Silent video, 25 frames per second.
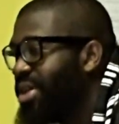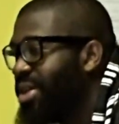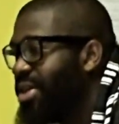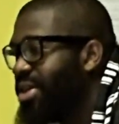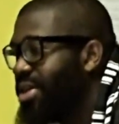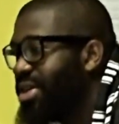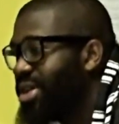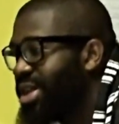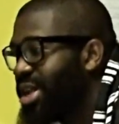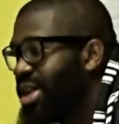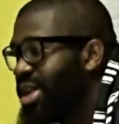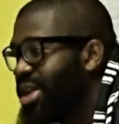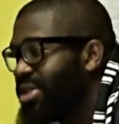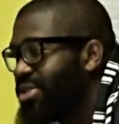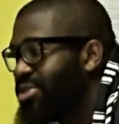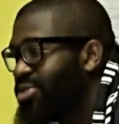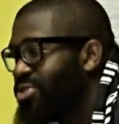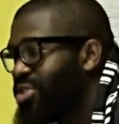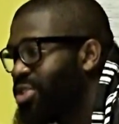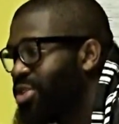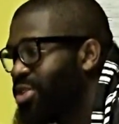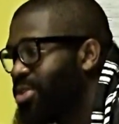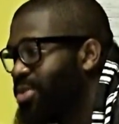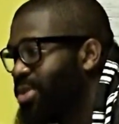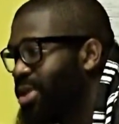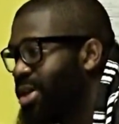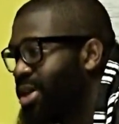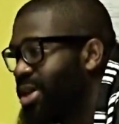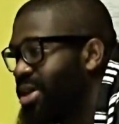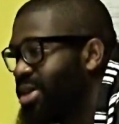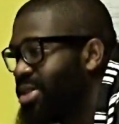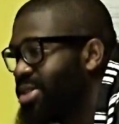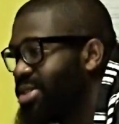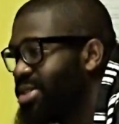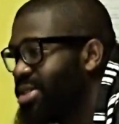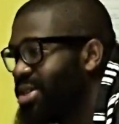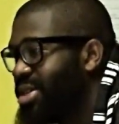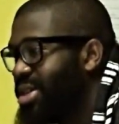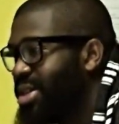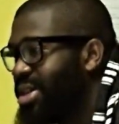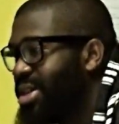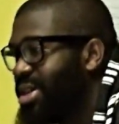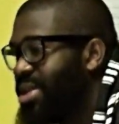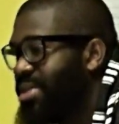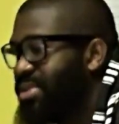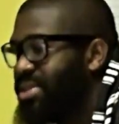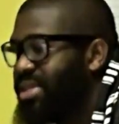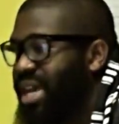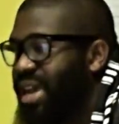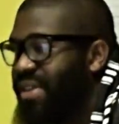Hurricane Katrina was,
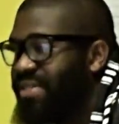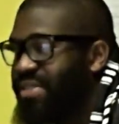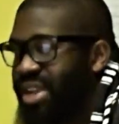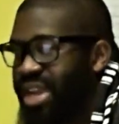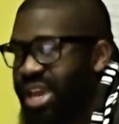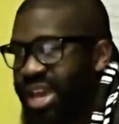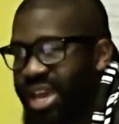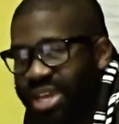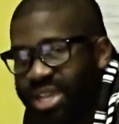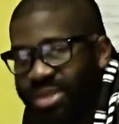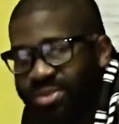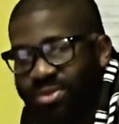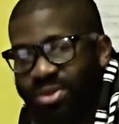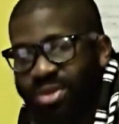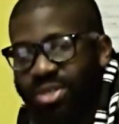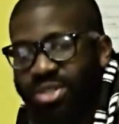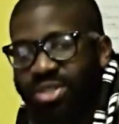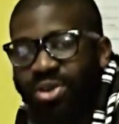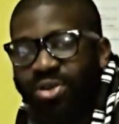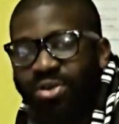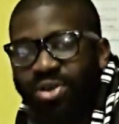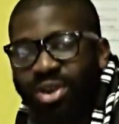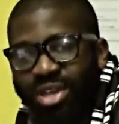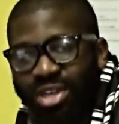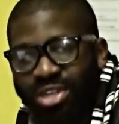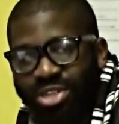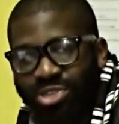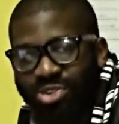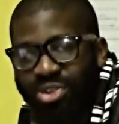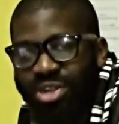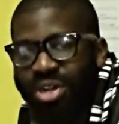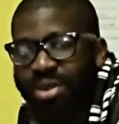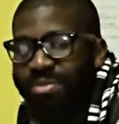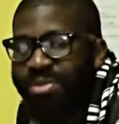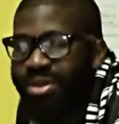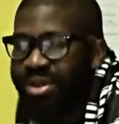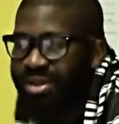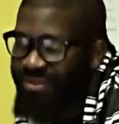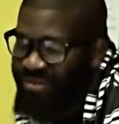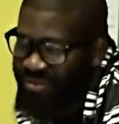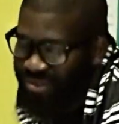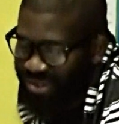yeah, after that because we was doing the Katrina benefit.